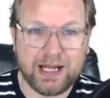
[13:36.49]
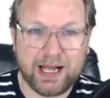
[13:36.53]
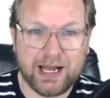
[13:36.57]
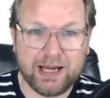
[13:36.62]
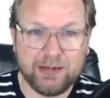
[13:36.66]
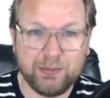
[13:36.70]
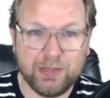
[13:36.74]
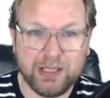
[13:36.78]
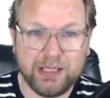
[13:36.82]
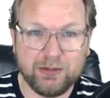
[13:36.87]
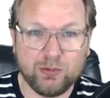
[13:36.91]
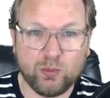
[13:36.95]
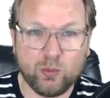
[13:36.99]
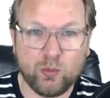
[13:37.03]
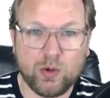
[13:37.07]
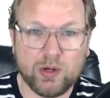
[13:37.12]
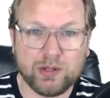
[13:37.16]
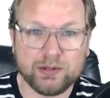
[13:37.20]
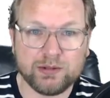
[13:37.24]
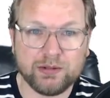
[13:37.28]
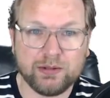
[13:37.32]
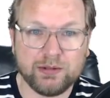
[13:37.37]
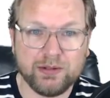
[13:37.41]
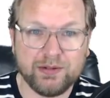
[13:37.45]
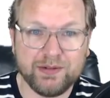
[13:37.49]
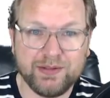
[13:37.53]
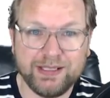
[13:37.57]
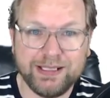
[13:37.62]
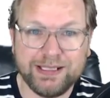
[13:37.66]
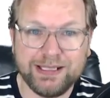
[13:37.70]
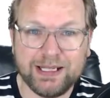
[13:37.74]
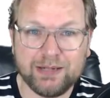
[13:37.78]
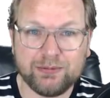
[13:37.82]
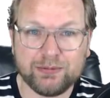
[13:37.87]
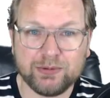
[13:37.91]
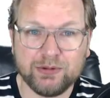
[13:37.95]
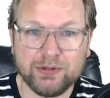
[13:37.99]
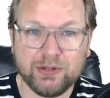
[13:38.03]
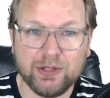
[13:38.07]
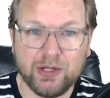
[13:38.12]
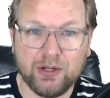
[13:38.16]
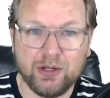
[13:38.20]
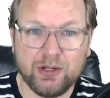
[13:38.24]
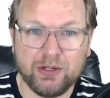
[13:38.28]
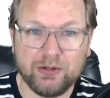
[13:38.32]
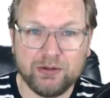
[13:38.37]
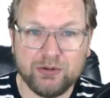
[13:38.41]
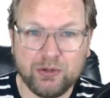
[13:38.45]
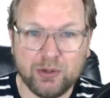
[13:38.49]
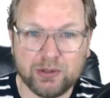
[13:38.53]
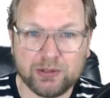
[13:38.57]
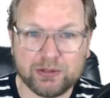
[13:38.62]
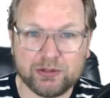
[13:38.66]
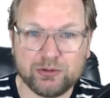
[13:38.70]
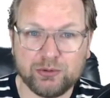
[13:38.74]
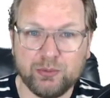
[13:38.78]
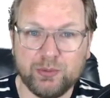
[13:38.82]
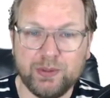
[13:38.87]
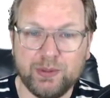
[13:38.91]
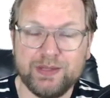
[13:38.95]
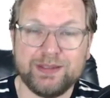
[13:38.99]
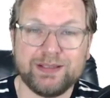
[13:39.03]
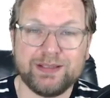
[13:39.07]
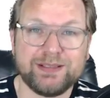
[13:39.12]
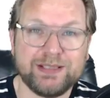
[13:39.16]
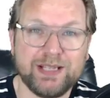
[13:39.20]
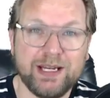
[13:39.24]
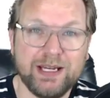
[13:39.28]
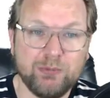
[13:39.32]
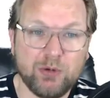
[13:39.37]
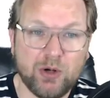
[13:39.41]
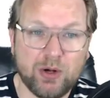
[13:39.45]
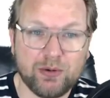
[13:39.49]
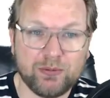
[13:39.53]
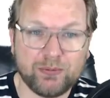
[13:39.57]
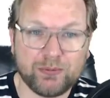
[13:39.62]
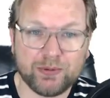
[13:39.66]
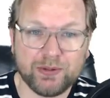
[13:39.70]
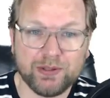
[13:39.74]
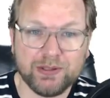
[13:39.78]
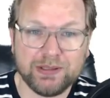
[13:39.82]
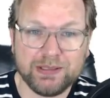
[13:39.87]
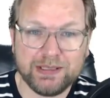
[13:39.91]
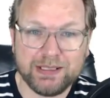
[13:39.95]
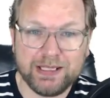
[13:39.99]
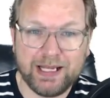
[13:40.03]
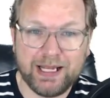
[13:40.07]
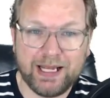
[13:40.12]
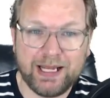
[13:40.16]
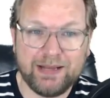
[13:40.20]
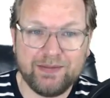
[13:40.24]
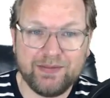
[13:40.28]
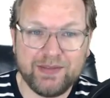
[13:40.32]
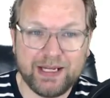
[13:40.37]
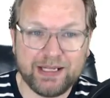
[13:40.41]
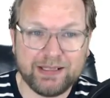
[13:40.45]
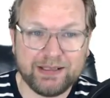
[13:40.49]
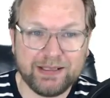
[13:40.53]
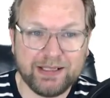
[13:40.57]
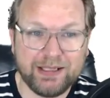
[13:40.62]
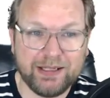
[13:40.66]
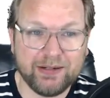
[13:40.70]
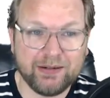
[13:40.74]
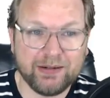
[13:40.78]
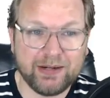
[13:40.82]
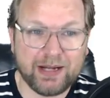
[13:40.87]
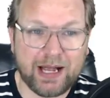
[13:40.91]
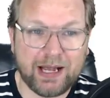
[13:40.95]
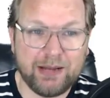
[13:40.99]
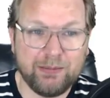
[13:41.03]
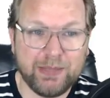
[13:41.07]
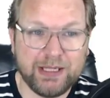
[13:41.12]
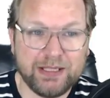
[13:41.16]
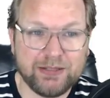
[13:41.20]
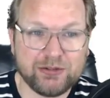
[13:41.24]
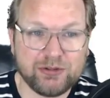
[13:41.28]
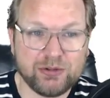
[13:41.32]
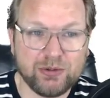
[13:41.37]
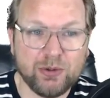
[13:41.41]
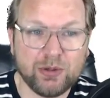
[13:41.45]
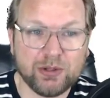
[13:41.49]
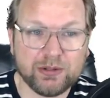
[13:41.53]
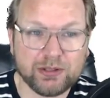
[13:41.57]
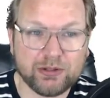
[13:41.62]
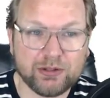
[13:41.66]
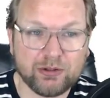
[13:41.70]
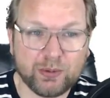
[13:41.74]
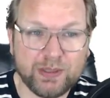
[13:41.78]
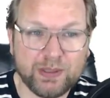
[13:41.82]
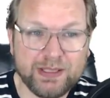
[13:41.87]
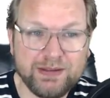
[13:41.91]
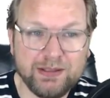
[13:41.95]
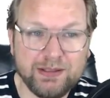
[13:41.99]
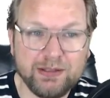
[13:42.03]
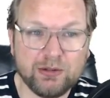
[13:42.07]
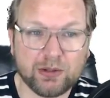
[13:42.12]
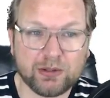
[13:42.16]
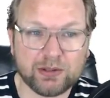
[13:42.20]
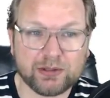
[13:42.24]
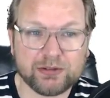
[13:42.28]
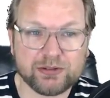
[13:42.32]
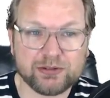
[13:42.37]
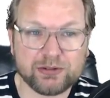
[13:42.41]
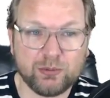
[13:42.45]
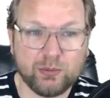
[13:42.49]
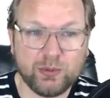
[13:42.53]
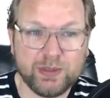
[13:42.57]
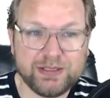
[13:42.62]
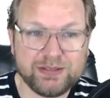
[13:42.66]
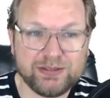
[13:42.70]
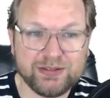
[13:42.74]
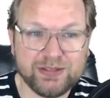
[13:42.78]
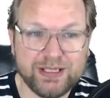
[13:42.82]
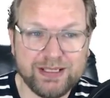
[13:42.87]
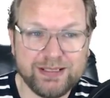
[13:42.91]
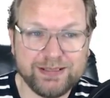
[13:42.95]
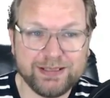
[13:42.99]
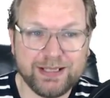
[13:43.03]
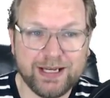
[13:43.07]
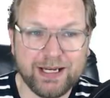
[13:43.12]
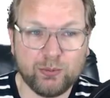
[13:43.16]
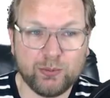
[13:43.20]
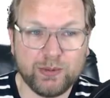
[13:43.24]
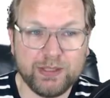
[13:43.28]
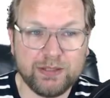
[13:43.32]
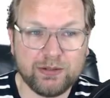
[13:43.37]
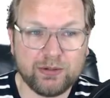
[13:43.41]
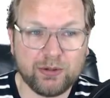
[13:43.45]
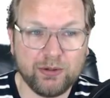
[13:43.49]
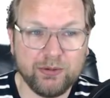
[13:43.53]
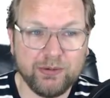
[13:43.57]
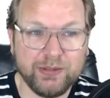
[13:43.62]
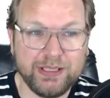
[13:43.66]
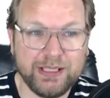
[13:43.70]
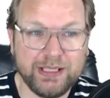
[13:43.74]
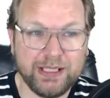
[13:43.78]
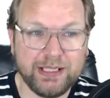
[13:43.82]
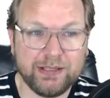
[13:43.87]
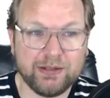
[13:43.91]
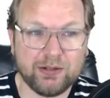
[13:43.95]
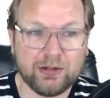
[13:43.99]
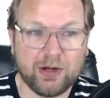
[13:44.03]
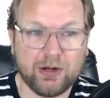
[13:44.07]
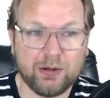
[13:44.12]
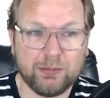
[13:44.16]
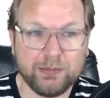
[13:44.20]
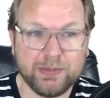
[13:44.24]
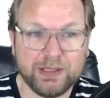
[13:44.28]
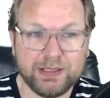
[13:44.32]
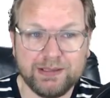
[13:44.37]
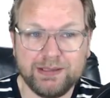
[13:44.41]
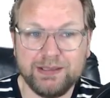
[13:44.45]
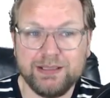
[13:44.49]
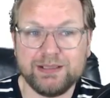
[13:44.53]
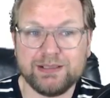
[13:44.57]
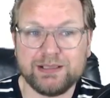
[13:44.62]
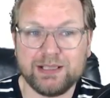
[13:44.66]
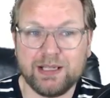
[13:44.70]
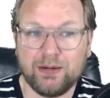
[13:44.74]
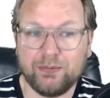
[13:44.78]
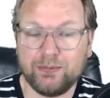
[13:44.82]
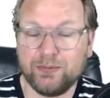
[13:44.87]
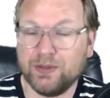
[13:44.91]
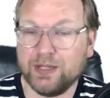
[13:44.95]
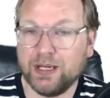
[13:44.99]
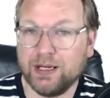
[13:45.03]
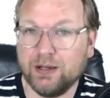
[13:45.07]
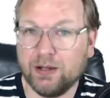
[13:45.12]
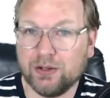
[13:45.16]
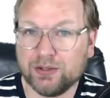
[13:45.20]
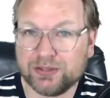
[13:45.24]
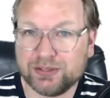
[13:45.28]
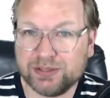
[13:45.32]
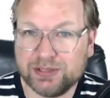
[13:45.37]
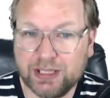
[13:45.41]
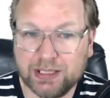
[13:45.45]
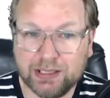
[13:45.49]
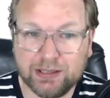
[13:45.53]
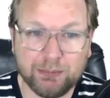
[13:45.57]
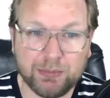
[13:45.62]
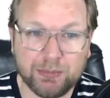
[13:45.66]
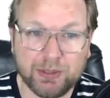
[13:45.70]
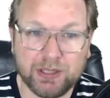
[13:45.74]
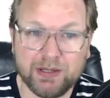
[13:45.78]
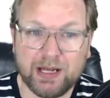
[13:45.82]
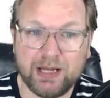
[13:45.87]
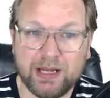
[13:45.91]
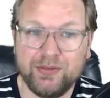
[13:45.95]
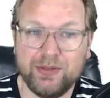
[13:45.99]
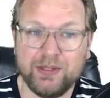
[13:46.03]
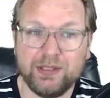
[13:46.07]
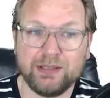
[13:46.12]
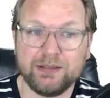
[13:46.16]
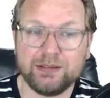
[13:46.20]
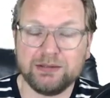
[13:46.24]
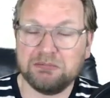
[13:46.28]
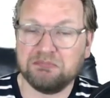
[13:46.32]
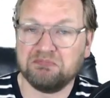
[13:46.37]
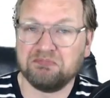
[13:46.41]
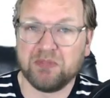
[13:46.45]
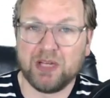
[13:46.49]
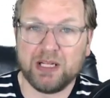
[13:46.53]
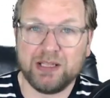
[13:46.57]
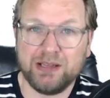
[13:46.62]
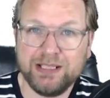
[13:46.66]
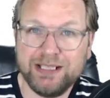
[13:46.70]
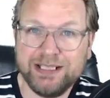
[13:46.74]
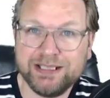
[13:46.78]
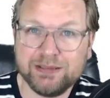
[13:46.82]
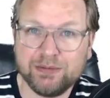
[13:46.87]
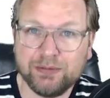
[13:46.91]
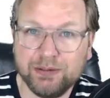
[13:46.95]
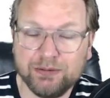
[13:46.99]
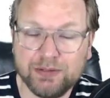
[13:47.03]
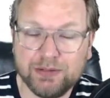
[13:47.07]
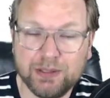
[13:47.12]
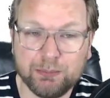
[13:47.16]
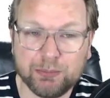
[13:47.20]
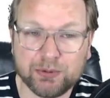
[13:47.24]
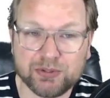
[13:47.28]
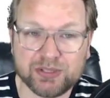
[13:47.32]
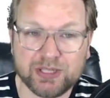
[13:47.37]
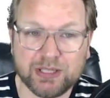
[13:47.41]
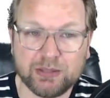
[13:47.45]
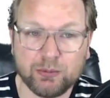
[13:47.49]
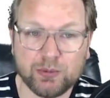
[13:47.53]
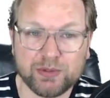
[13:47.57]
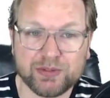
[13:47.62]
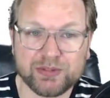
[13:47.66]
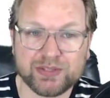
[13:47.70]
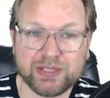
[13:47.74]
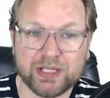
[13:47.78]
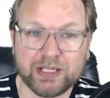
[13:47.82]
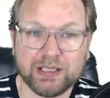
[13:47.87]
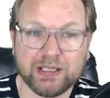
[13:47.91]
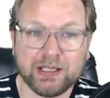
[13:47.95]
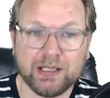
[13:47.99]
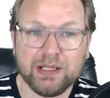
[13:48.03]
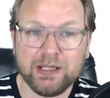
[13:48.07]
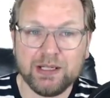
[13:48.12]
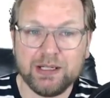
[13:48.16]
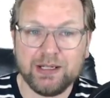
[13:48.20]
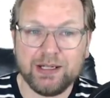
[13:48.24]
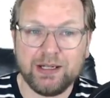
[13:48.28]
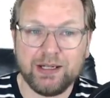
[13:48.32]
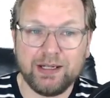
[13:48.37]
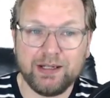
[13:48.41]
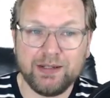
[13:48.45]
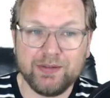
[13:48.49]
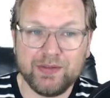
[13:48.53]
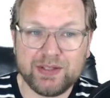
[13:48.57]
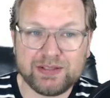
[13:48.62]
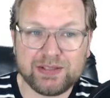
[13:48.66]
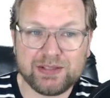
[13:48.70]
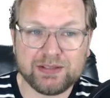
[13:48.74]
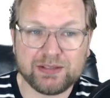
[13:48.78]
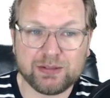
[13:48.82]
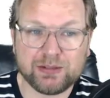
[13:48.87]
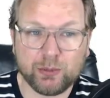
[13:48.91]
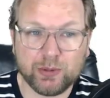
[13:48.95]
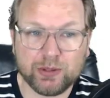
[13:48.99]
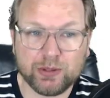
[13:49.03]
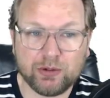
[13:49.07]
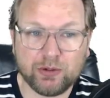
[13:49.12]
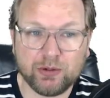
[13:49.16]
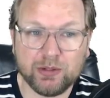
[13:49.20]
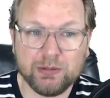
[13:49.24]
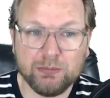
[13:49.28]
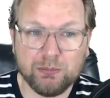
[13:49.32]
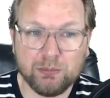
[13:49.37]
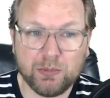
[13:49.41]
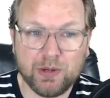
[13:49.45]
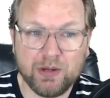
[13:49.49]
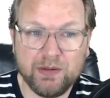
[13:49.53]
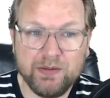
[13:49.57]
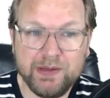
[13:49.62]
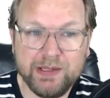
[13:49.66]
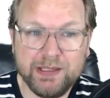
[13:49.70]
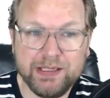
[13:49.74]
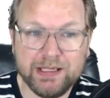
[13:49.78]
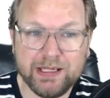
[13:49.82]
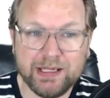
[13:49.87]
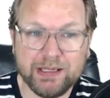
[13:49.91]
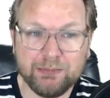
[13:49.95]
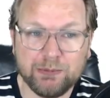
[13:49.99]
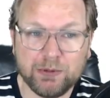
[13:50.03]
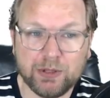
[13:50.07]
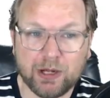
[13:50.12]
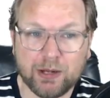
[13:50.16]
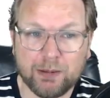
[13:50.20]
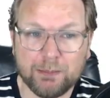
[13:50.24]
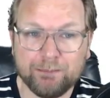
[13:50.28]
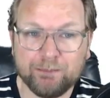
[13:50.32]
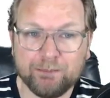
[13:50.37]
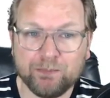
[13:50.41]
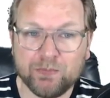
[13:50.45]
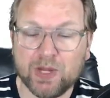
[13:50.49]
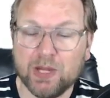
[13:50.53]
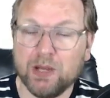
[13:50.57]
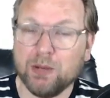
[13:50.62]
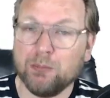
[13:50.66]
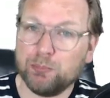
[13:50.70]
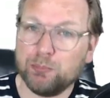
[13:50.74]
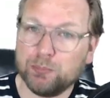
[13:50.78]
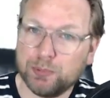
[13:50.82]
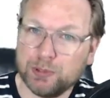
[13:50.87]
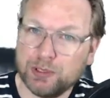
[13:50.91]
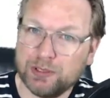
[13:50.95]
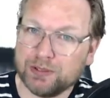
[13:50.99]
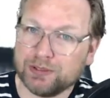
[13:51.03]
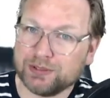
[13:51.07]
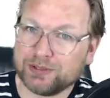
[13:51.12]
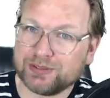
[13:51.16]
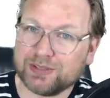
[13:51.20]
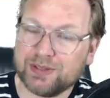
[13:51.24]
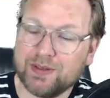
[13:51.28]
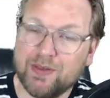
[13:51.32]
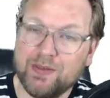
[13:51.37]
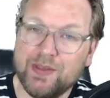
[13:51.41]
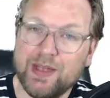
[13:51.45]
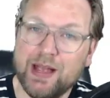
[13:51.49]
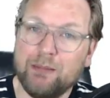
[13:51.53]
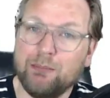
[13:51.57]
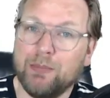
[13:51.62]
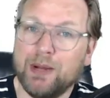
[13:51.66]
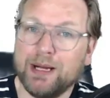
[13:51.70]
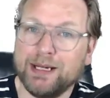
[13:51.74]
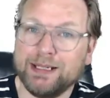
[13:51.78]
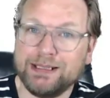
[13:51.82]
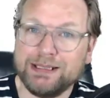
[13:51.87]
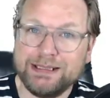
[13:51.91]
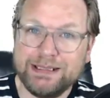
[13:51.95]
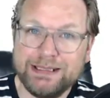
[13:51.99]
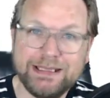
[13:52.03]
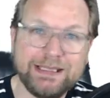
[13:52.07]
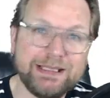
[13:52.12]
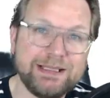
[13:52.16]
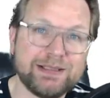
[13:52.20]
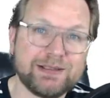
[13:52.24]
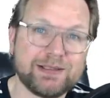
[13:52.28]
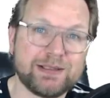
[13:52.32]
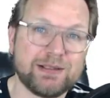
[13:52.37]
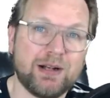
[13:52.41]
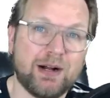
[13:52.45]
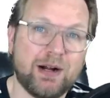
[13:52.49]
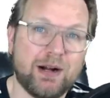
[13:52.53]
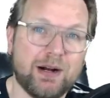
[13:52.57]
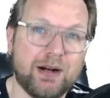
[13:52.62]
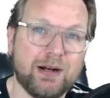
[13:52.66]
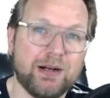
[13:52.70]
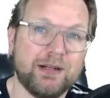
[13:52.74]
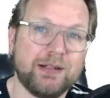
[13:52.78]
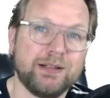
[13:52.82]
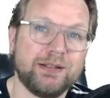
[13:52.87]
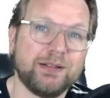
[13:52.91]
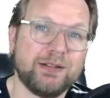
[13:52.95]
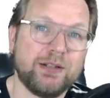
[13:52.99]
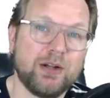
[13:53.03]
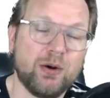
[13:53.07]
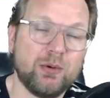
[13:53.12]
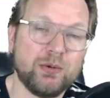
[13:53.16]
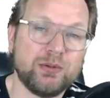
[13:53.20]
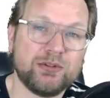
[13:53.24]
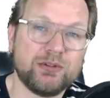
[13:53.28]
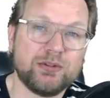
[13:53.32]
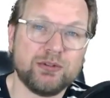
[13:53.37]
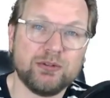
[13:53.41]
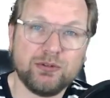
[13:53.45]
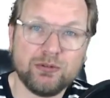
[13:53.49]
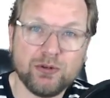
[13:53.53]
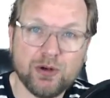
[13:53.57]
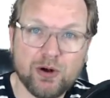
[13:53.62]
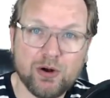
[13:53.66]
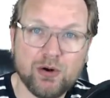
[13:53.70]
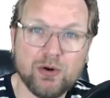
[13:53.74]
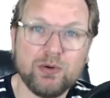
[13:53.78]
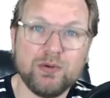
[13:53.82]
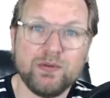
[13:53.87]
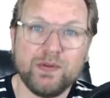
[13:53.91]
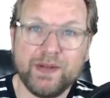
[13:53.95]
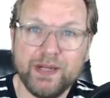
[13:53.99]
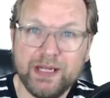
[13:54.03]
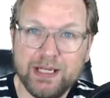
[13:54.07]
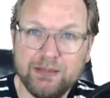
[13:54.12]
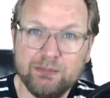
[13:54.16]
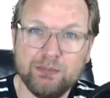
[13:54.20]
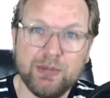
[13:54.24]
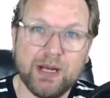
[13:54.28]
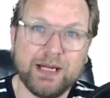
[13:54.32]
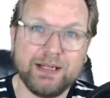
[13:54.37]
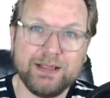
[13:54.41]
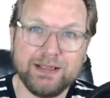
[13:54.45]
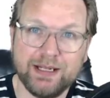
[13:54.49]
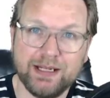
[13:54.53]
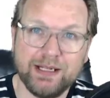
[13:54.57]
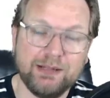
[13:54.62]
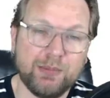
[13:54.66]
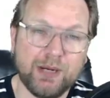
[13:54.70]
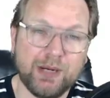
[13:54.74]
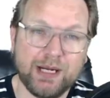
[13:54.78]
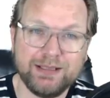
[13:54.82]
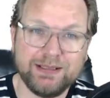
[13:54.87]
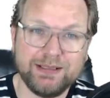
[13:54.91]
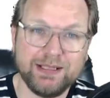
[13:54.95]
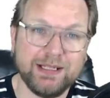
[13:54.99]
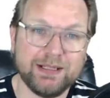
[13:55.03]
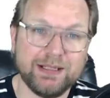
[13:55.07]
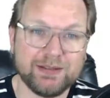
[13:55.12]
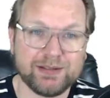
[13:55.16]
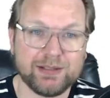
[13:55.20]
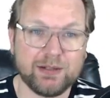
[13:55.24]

I made $111 with the same offer. And then here I made $220, which is a recurring income, at least if they all stick, but I think at least 50% will stick. This is a recurring monthly income. Plus that my leads are going to grow day by day by day.